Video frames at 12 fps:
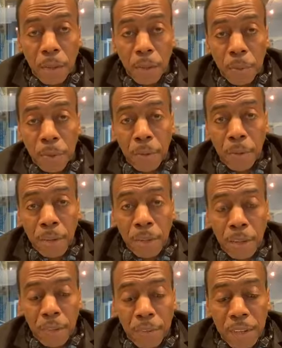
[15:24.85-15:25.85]
We're on the
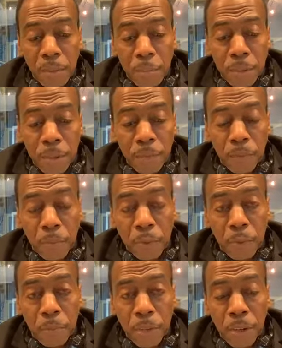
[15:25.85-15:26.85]
uh, Facebook. We're
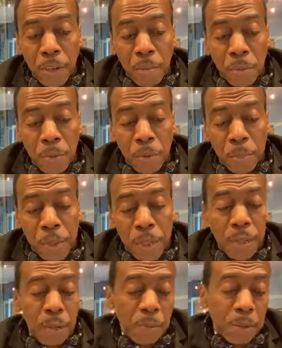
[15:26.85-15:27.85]
on Marketing
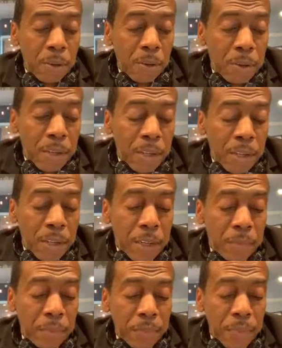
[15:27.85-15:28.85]
Pulpit. We're on
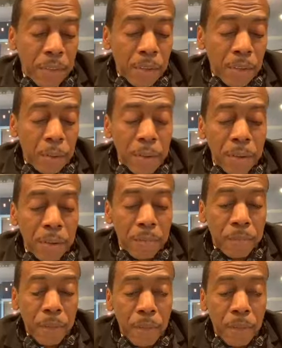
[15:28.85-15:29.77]
uh, Twitter.